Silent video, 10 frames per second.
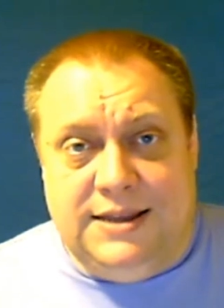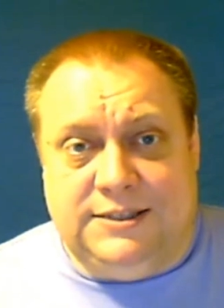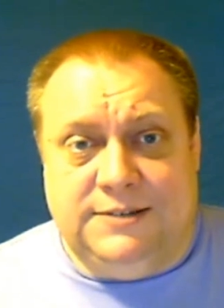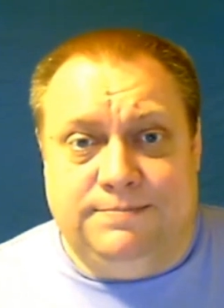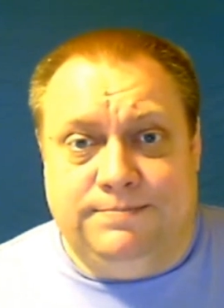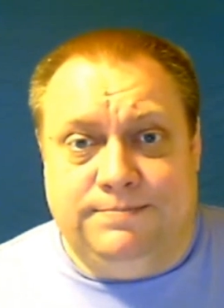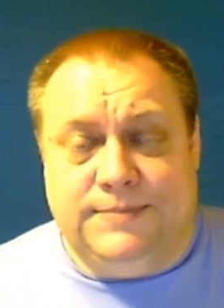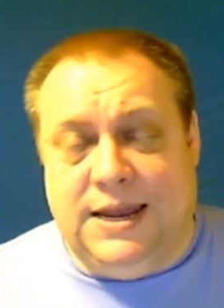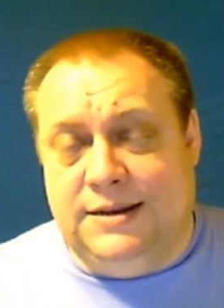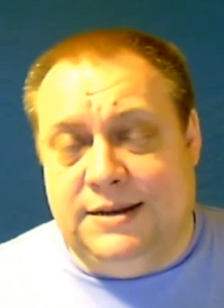listen.
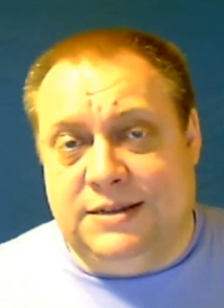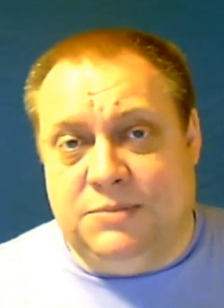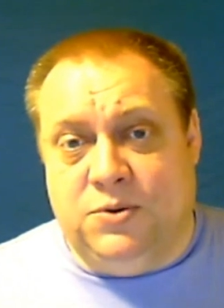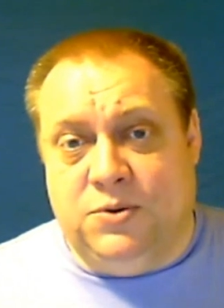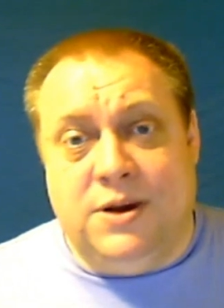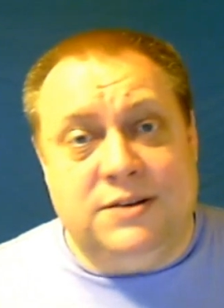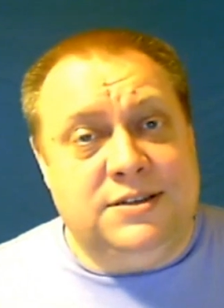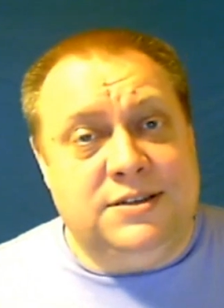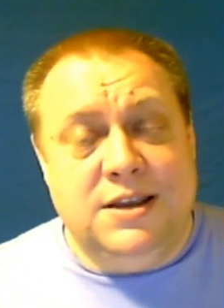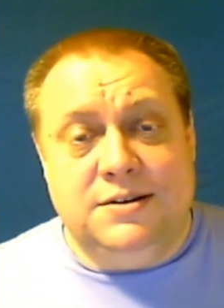And it's up to
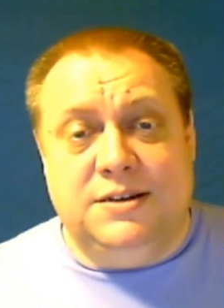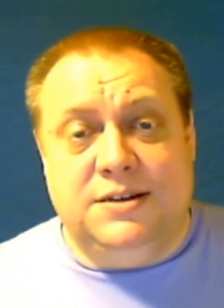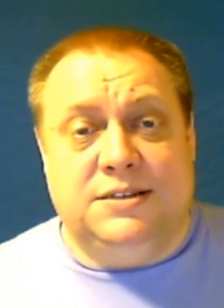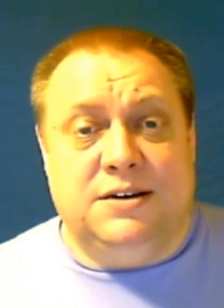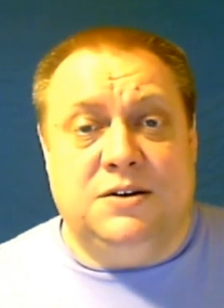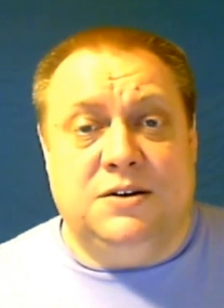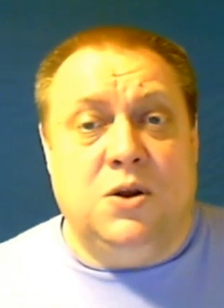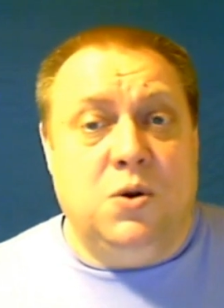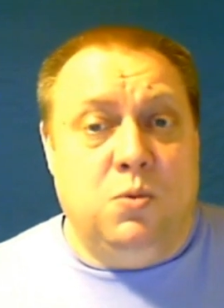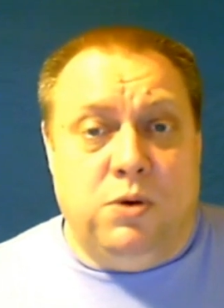us to decide
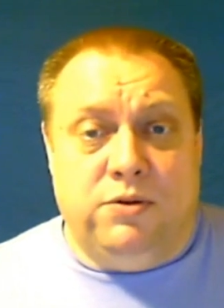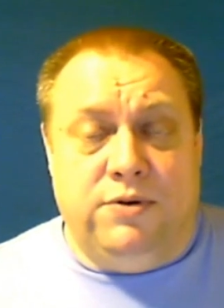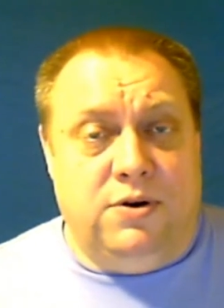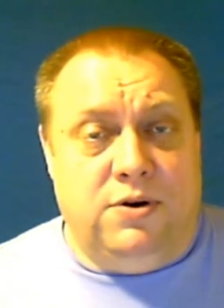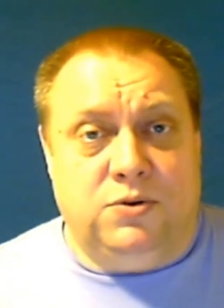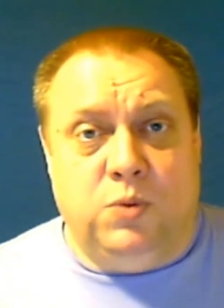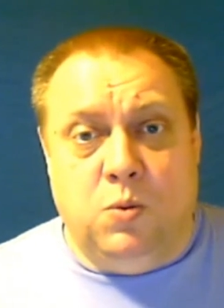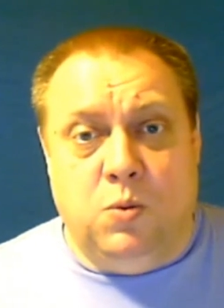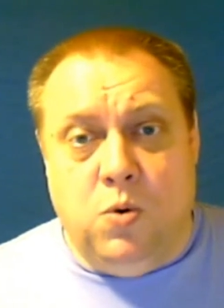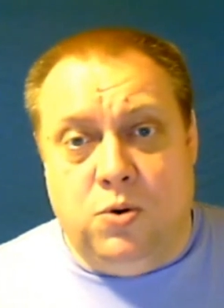whether or not
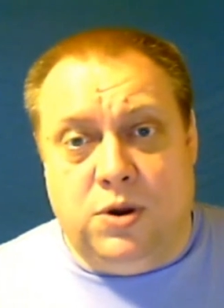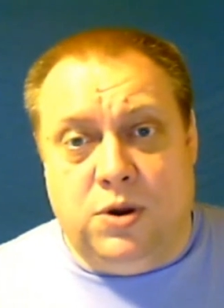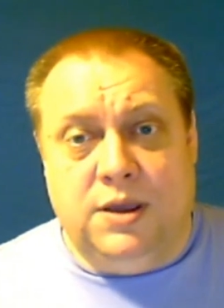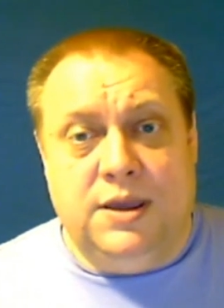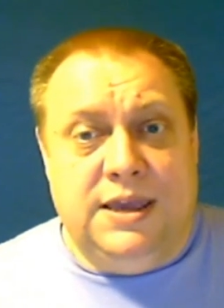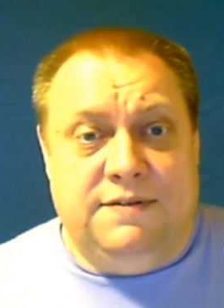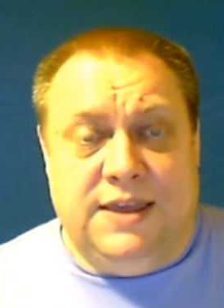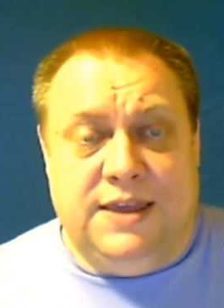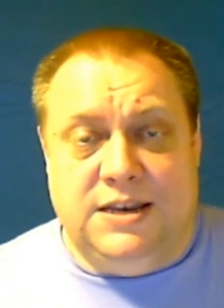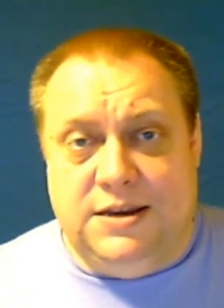we walk
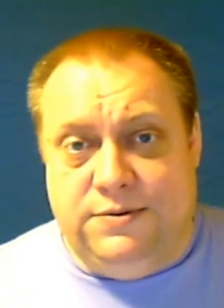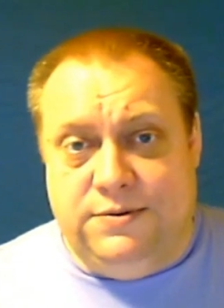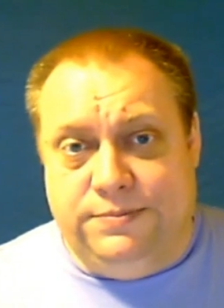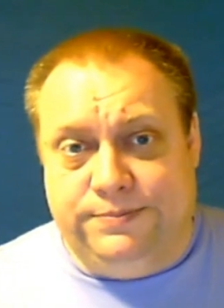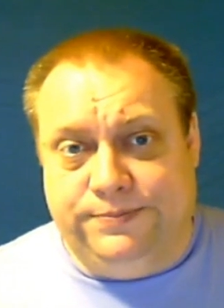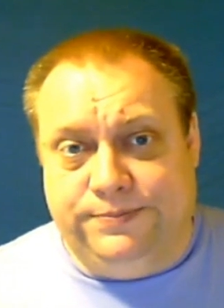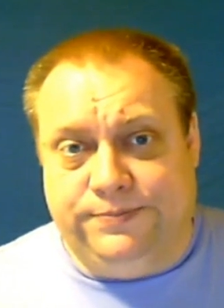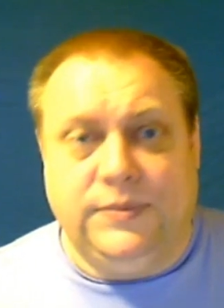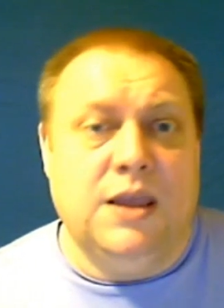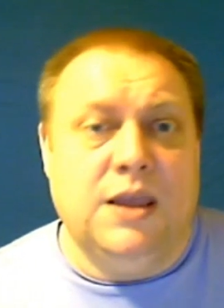if they do.
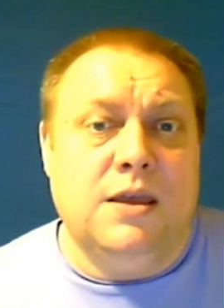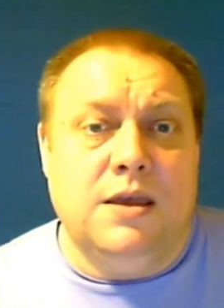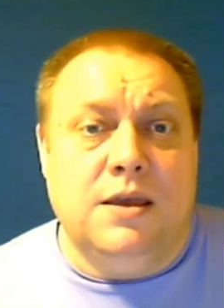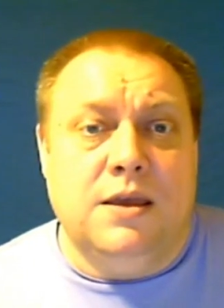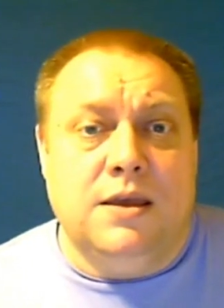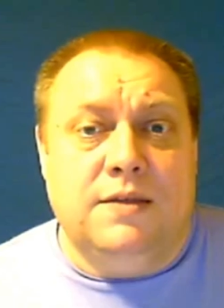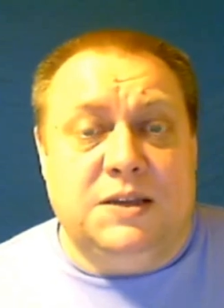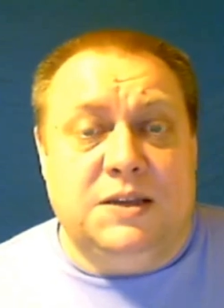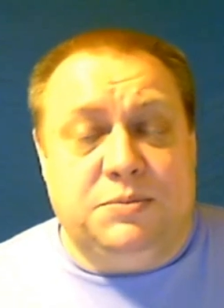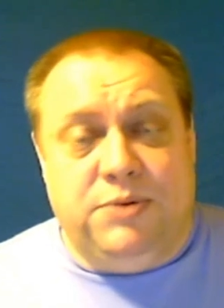
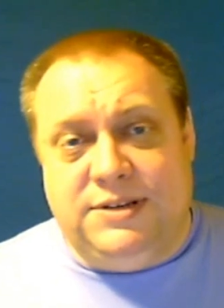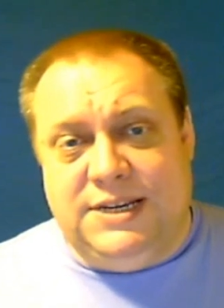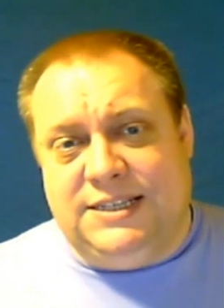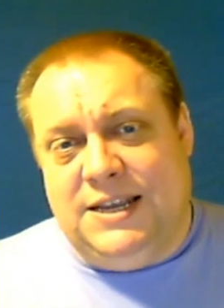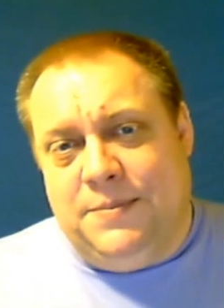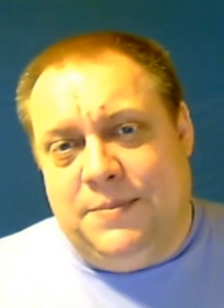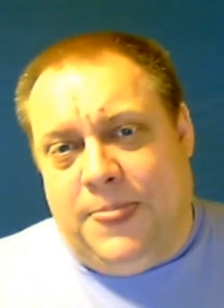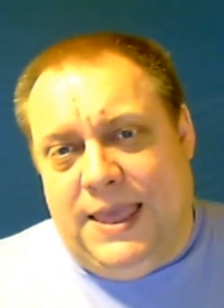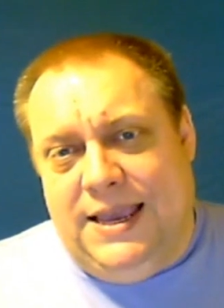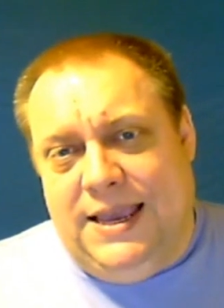This protest
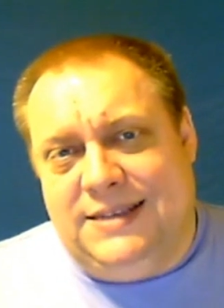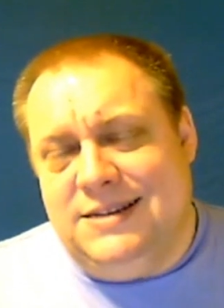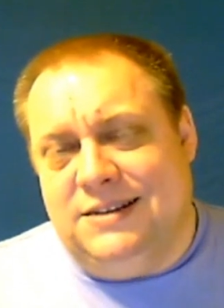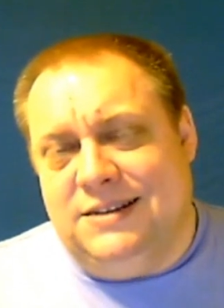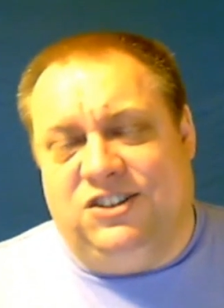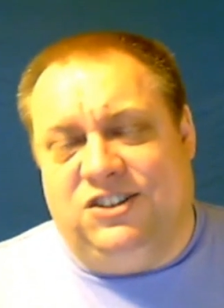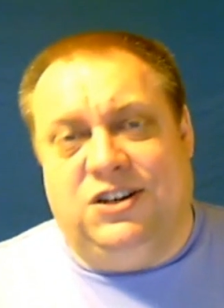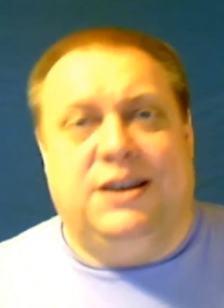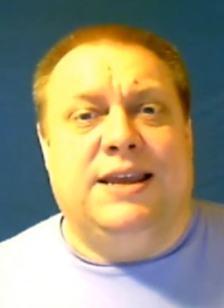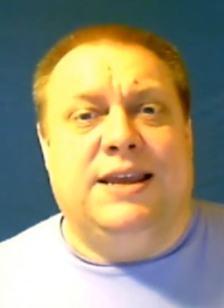isn't us
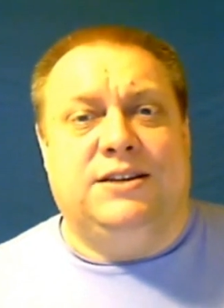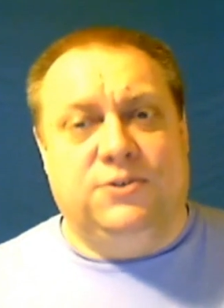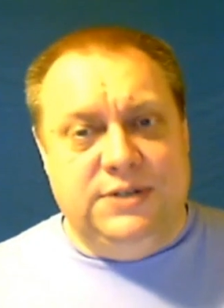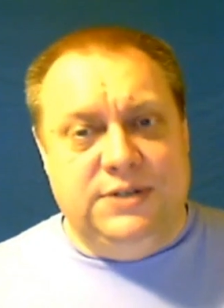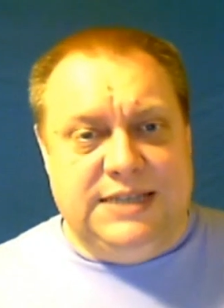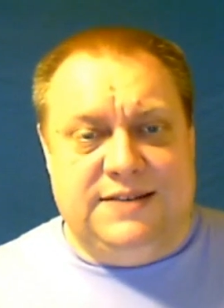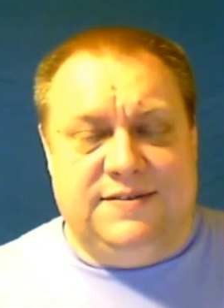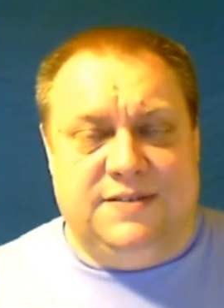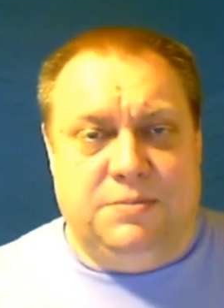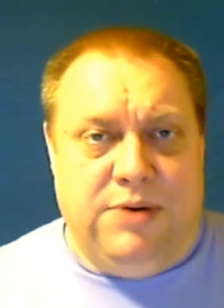chucking our toys
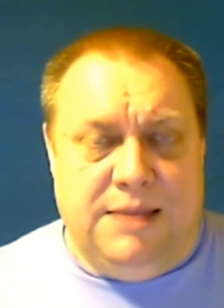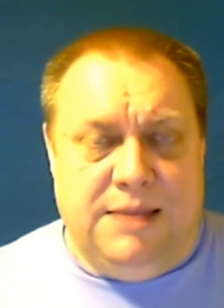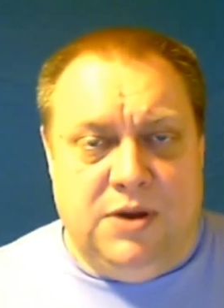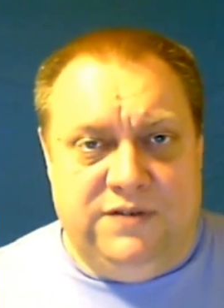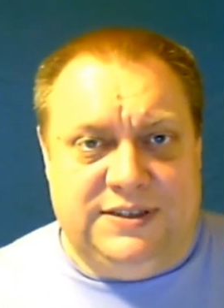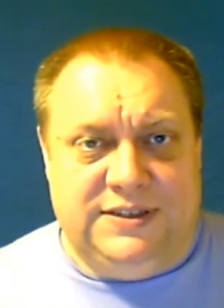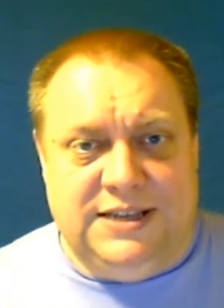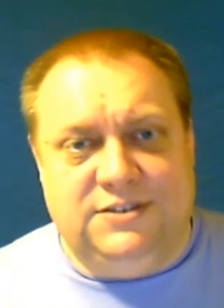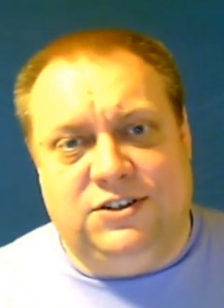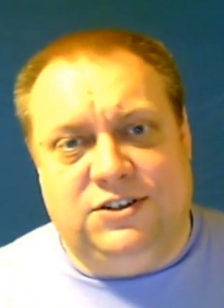out of the pram over
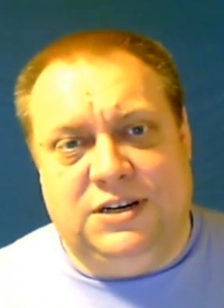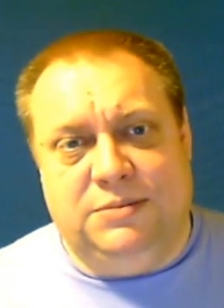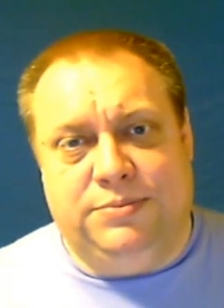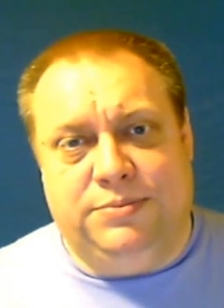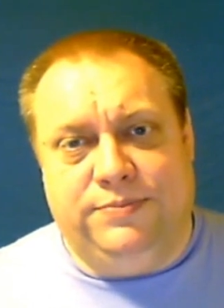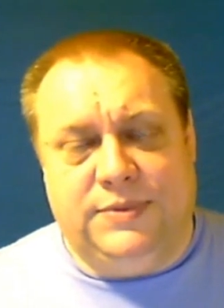censorship.